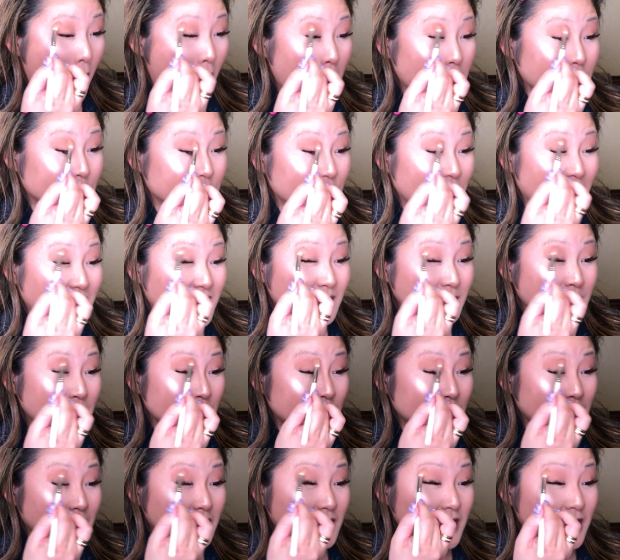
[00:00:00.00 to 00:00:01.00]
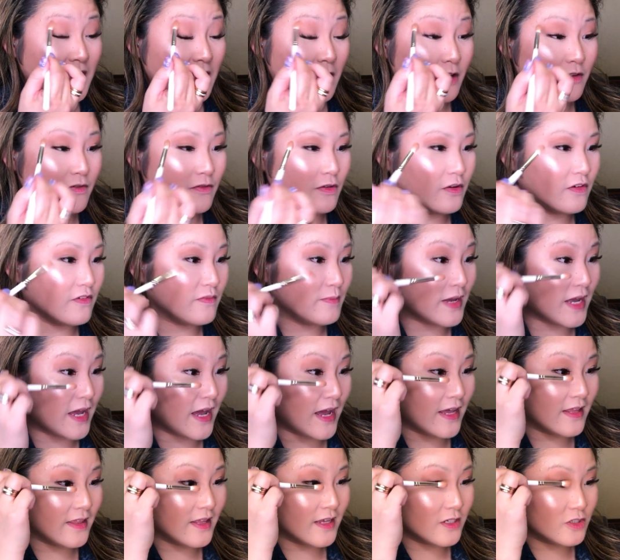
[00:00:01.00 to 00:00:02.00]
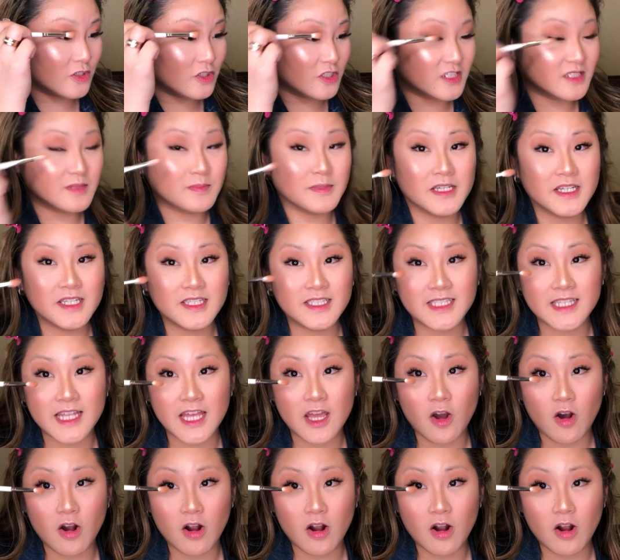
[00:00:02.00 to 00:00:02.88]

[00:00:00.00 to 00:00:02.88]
I'm trying to be really careful of my eyelashes because they